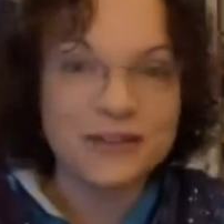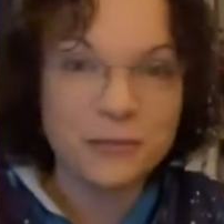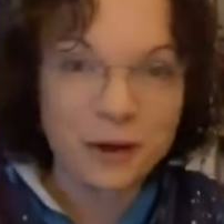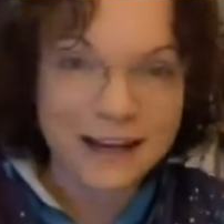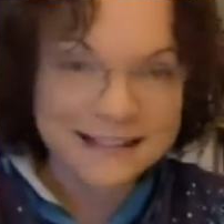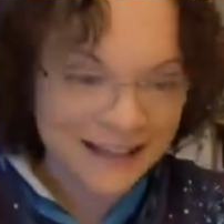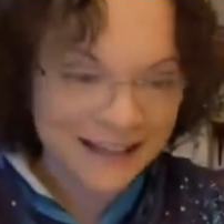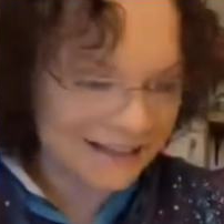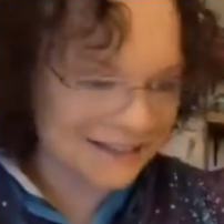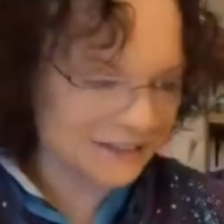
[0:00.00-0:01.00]

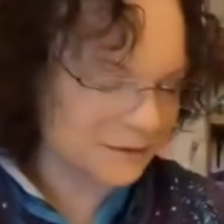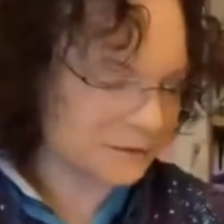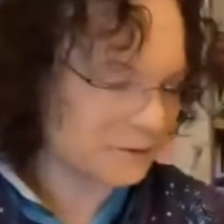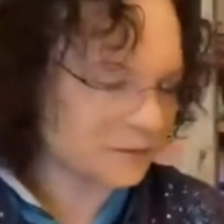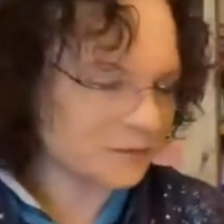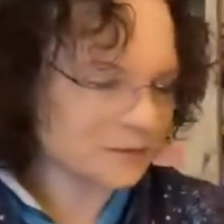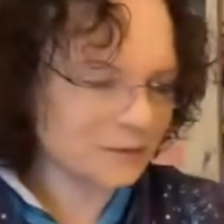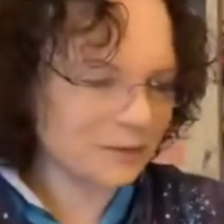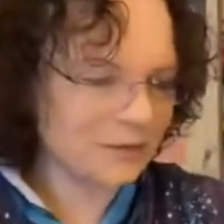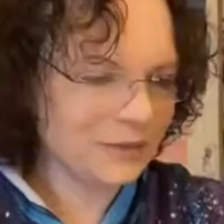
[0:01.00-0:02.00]
So now I want to make some
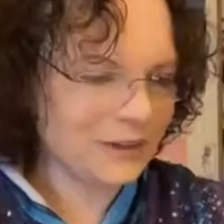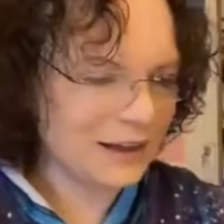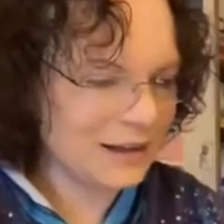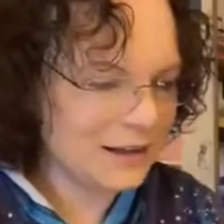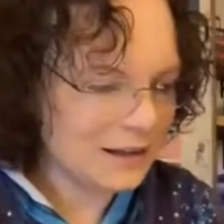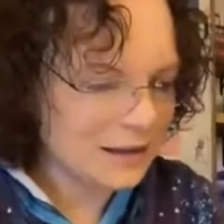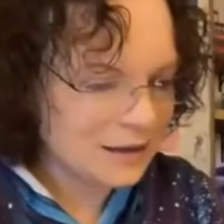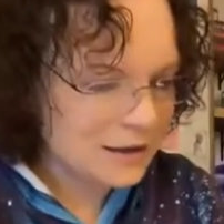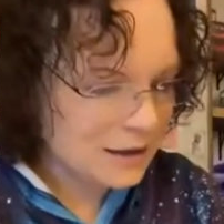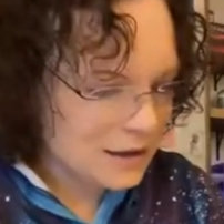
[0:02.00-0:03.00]
big giant
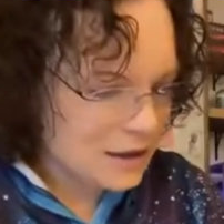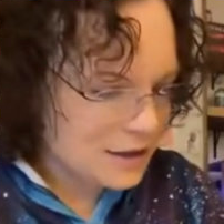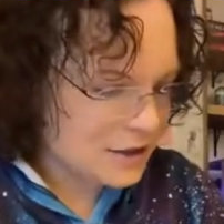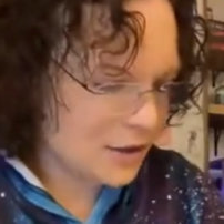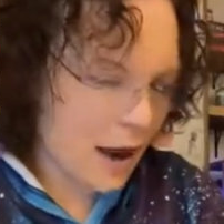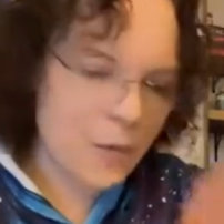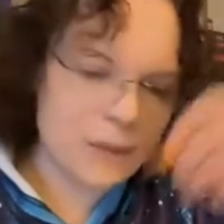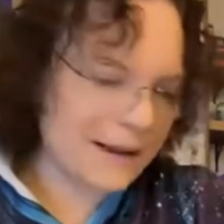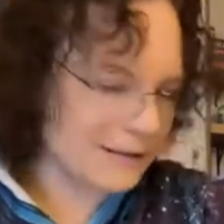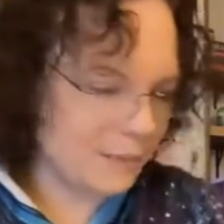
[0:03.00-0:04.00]
teardrop. I don't know
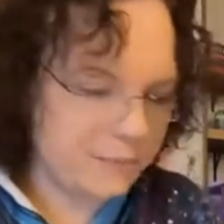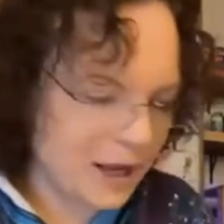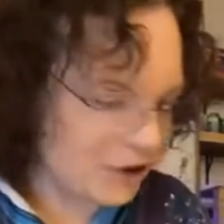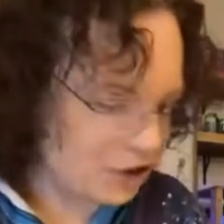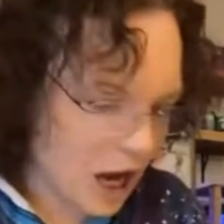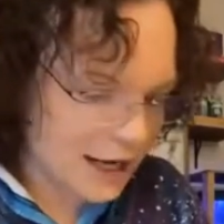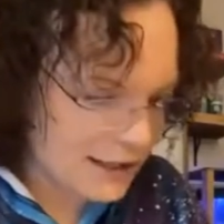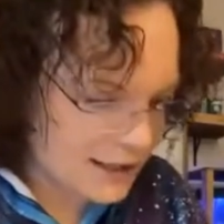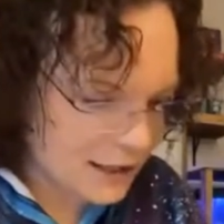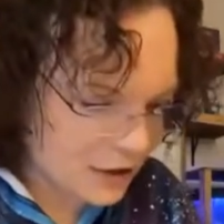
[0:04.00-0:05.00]
where. Let me
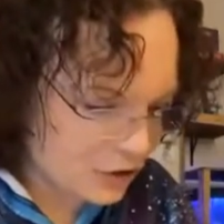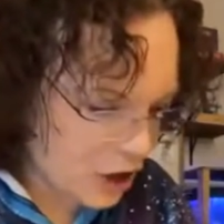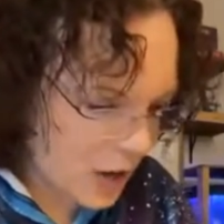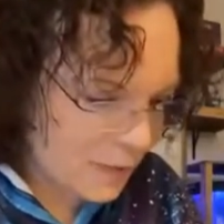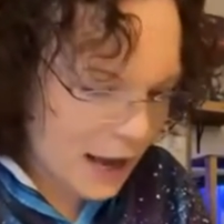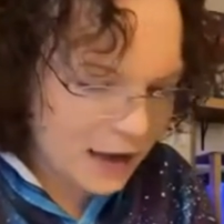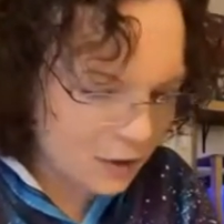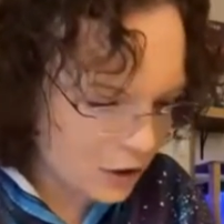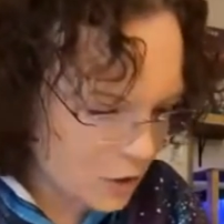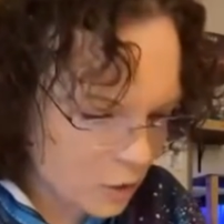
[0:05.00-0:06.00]
figure it out. It's going to be
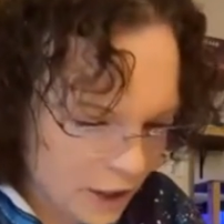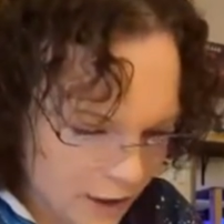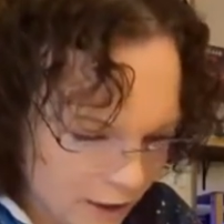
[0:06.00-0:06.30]
behind